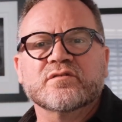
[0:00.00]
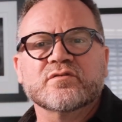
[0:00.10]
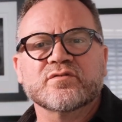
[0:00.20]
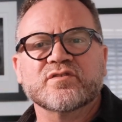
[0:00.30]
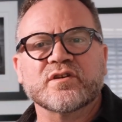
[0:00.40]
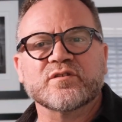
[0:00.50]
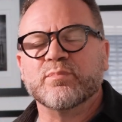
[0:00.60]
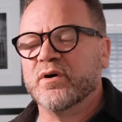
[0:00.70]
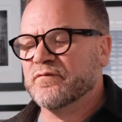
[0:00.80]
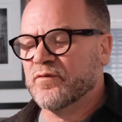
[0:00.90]
sort of
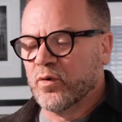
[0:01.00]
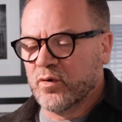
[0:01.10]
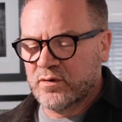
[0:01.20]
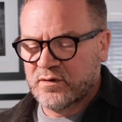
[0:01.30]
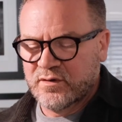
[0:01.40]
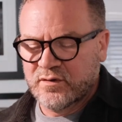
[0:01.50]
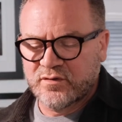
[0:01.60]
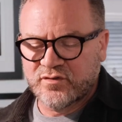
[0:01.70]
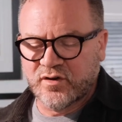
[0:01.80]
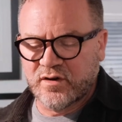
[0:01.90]

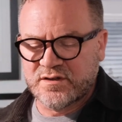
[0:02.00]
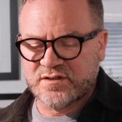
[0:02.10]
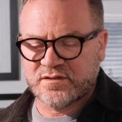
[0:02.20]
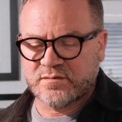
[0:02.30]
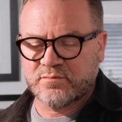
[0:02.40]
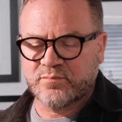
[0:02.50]
6x4 size,